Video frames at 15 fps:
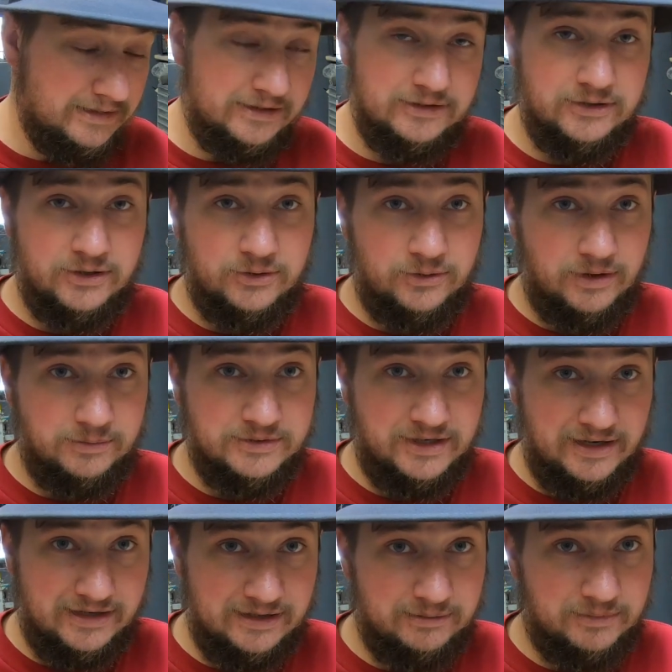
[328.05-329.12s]
You know who I'm
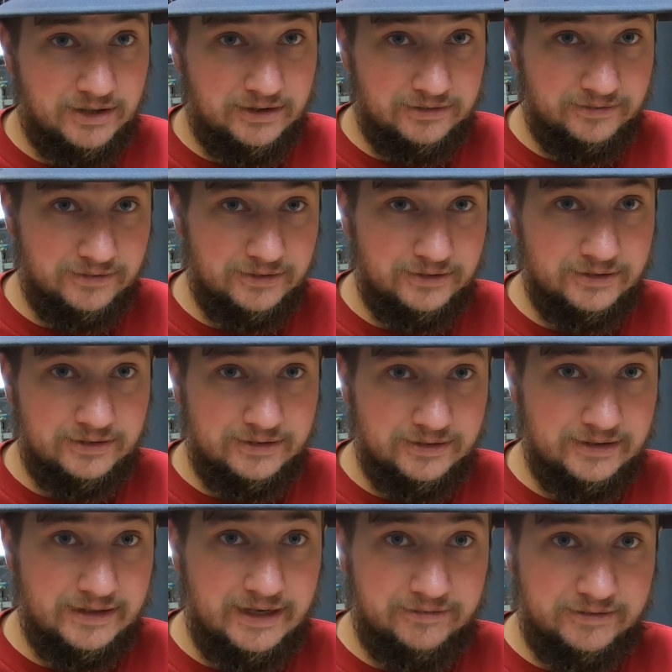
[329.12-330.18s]
talking about if you're
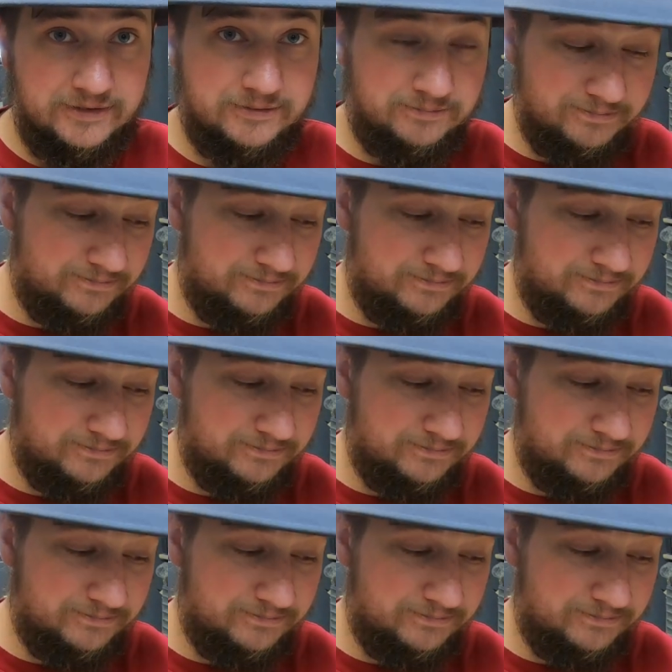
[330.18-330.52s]
an avid